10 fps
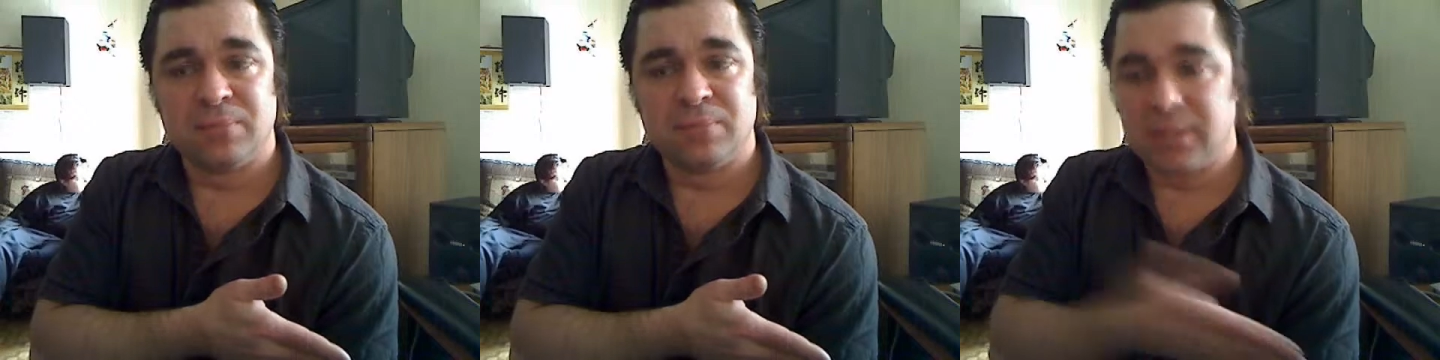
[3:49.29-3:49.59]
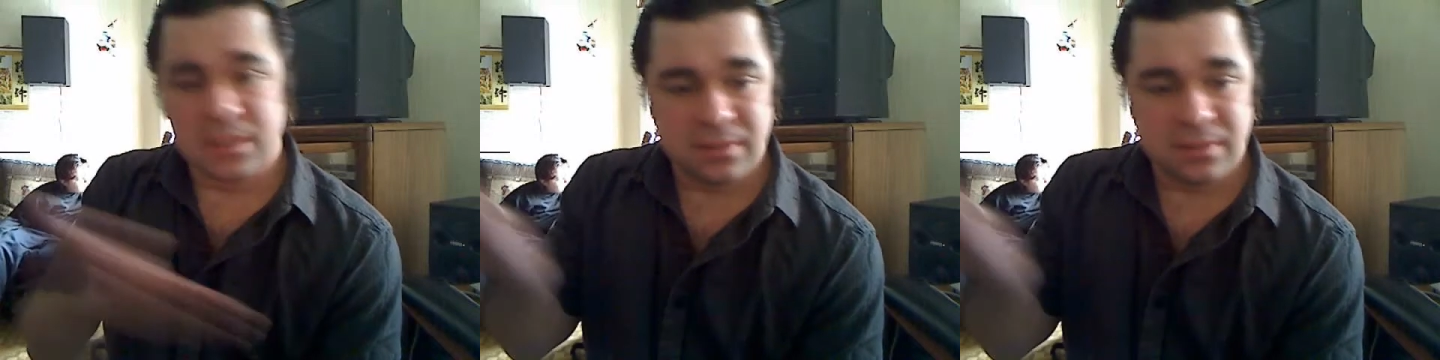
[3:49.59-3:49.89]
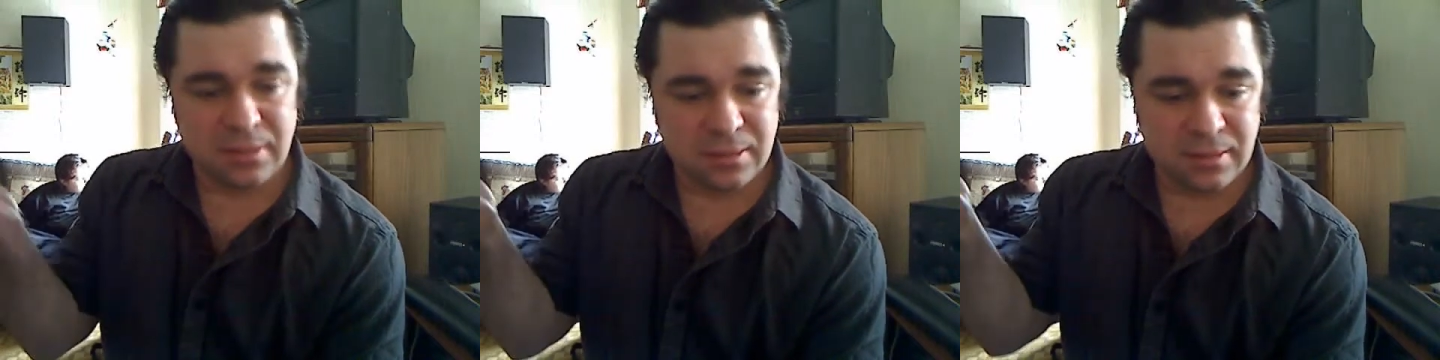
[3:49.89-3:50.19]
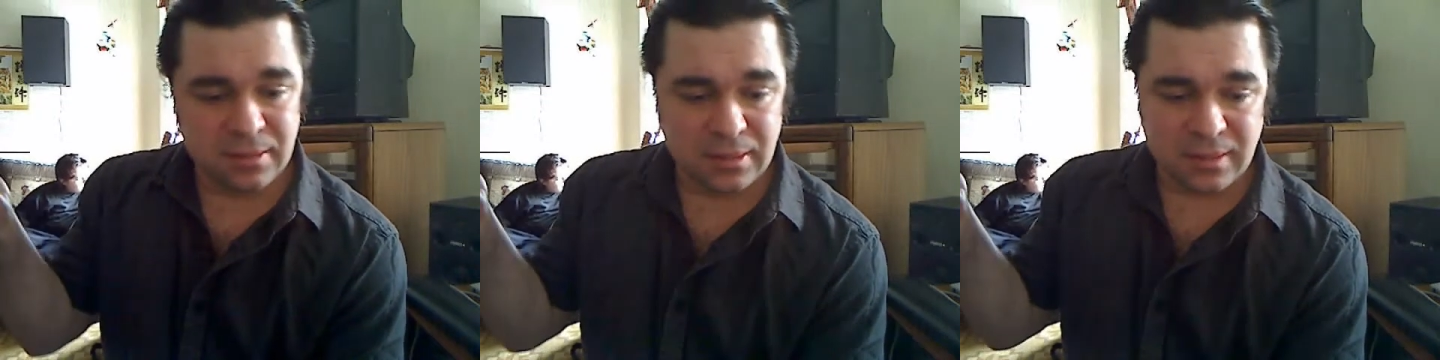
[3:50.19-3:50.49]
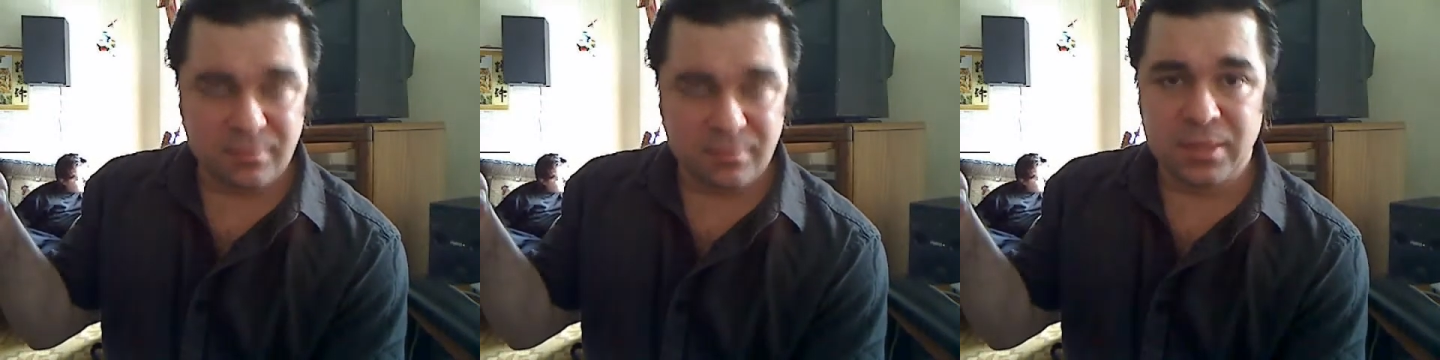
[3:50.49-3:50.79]
but
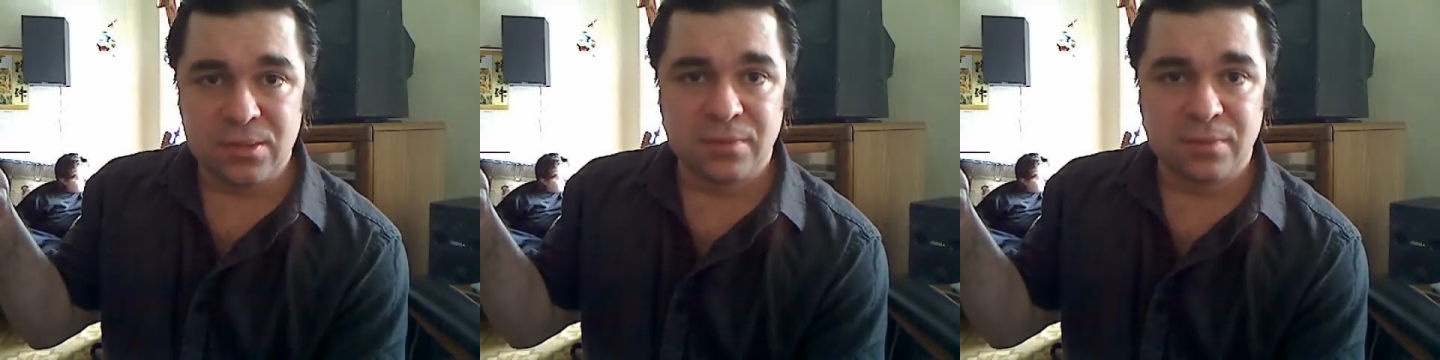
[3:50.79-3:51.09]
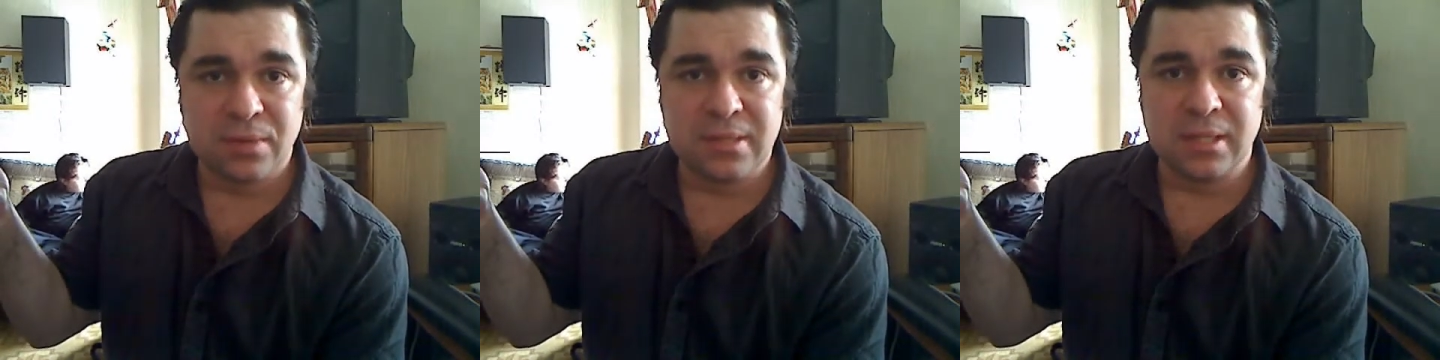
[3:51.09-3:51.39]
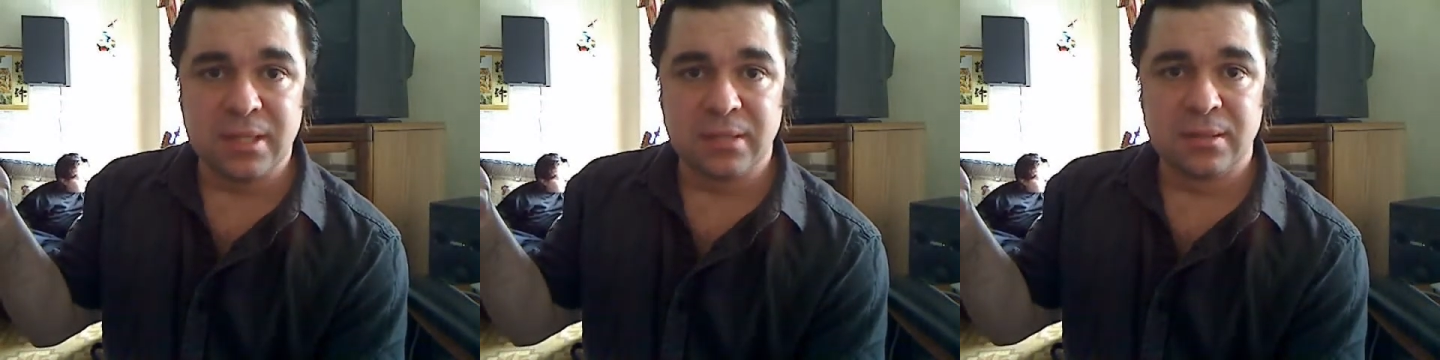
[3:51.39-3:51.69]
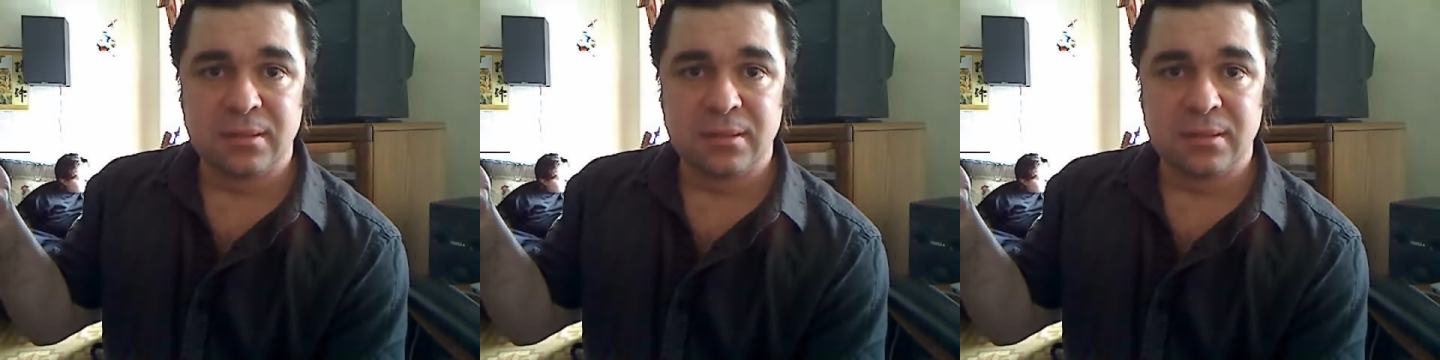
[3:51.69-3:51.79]
everybody's over 18.